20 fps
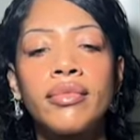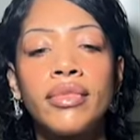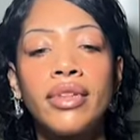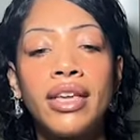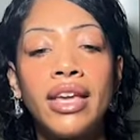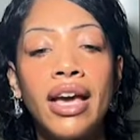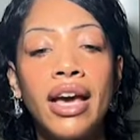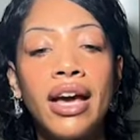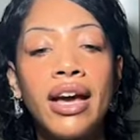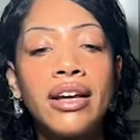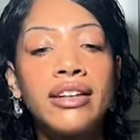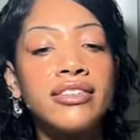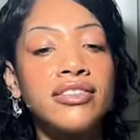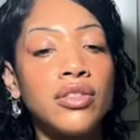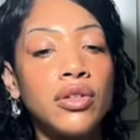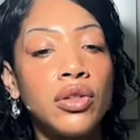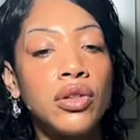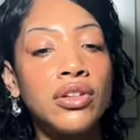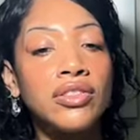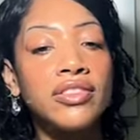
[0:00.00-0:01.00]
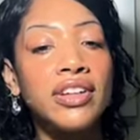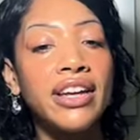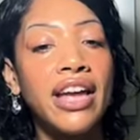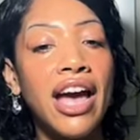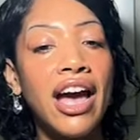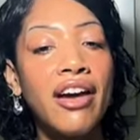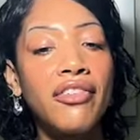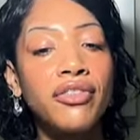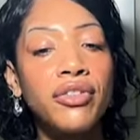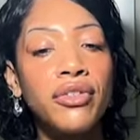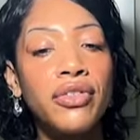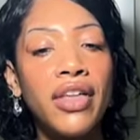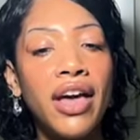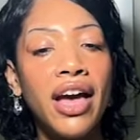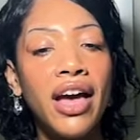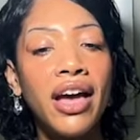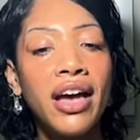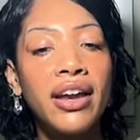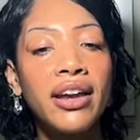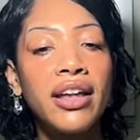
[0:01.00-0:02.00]
yeah, and so it looks like after
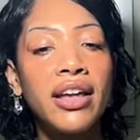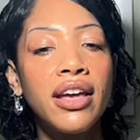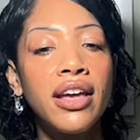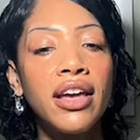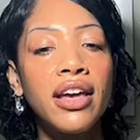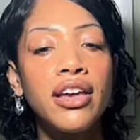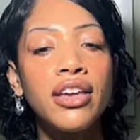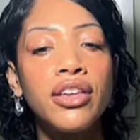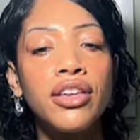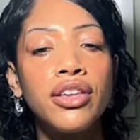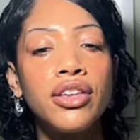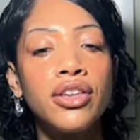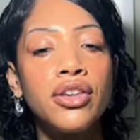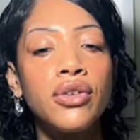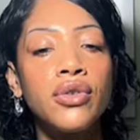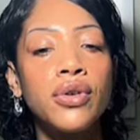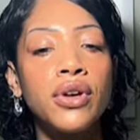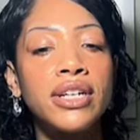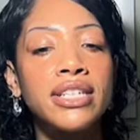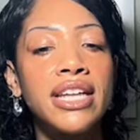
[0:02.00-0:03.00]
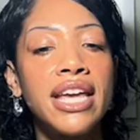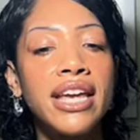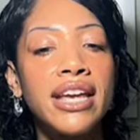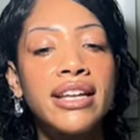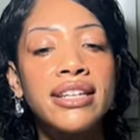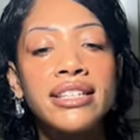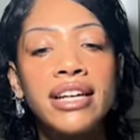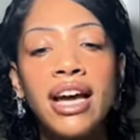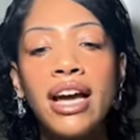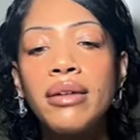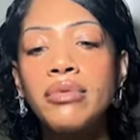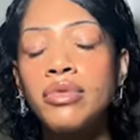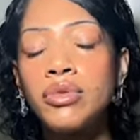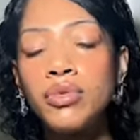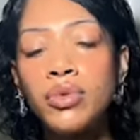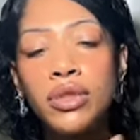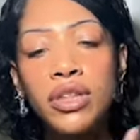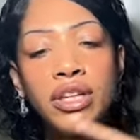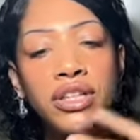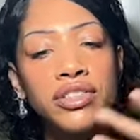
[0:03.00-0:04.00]
that, you are taking time to
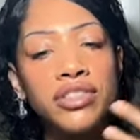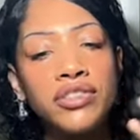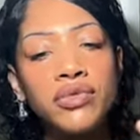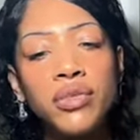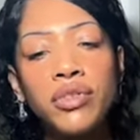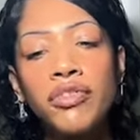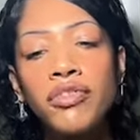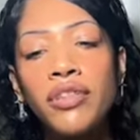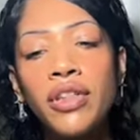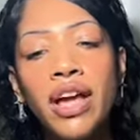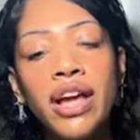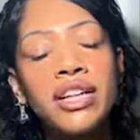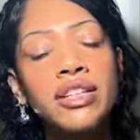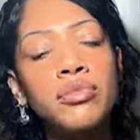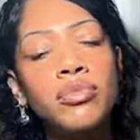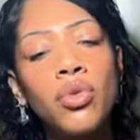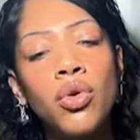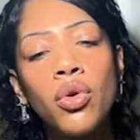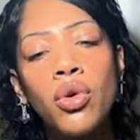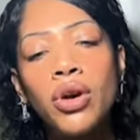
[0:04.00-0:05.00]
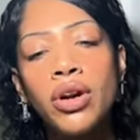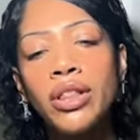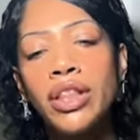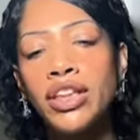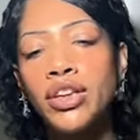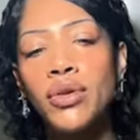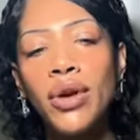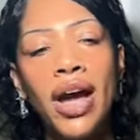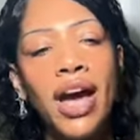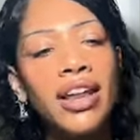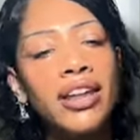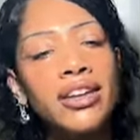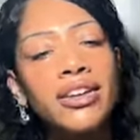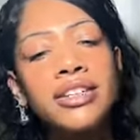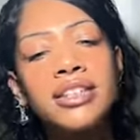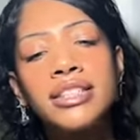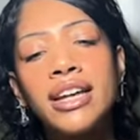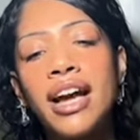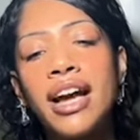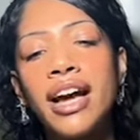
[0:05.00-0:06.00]
really just reflect more. Like you had a
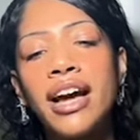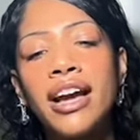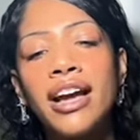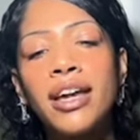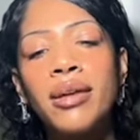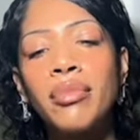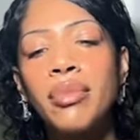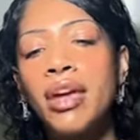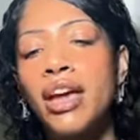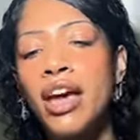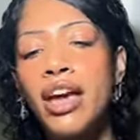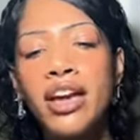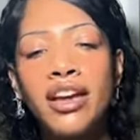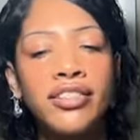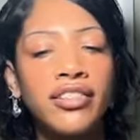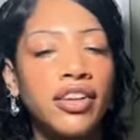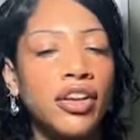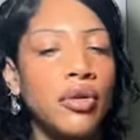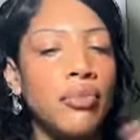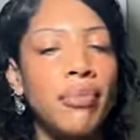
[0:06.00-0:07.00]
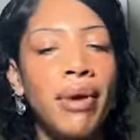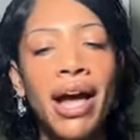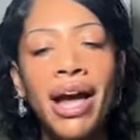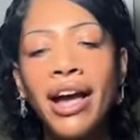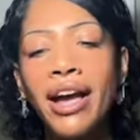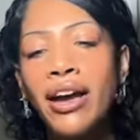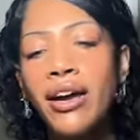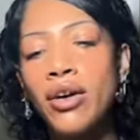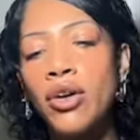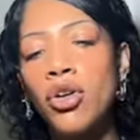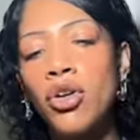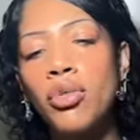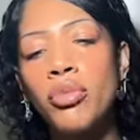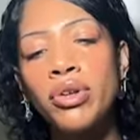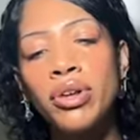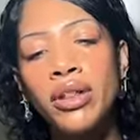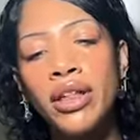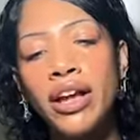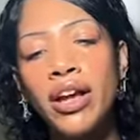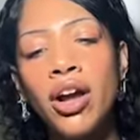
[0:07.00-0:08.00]
good time. It's like you're back at home and
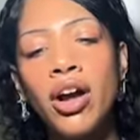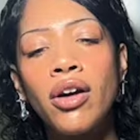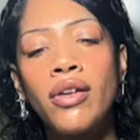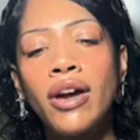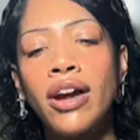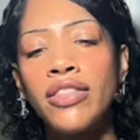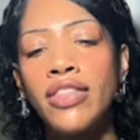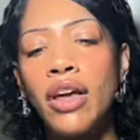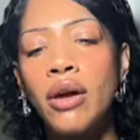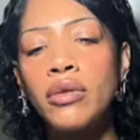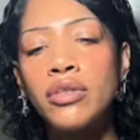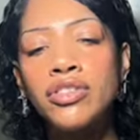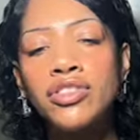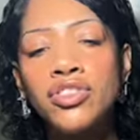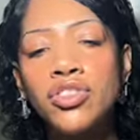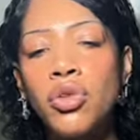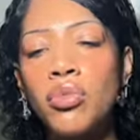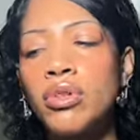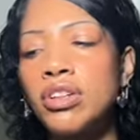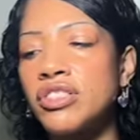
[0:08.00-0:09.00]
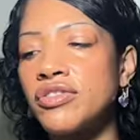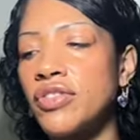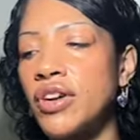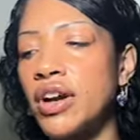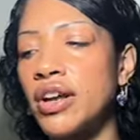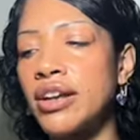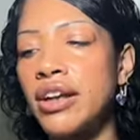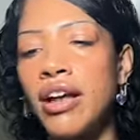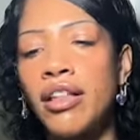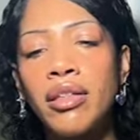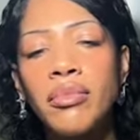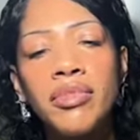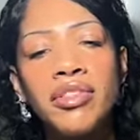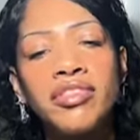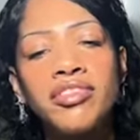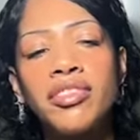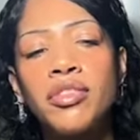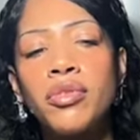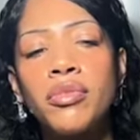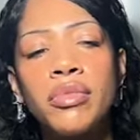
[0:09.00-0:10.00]
you're like, all right, that was so much fun. Now let me
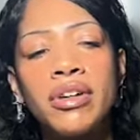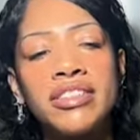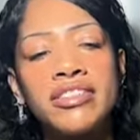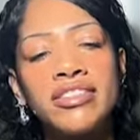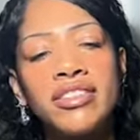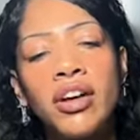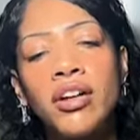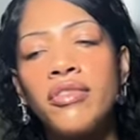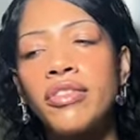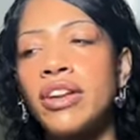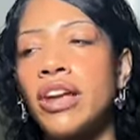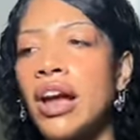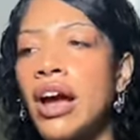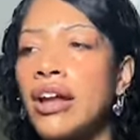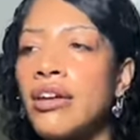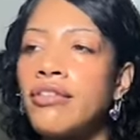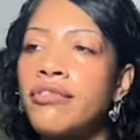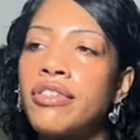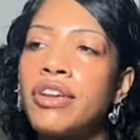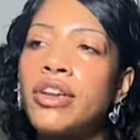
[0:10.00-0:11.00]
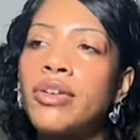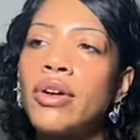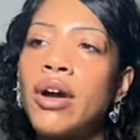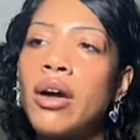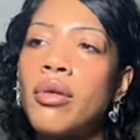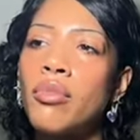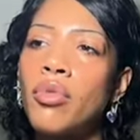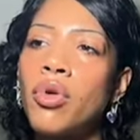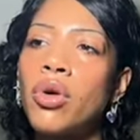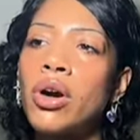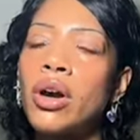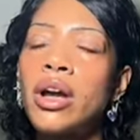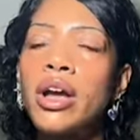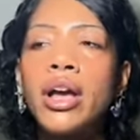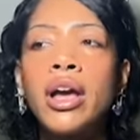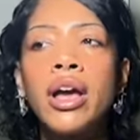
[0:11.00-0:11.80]
sit with myself and kind of figure out more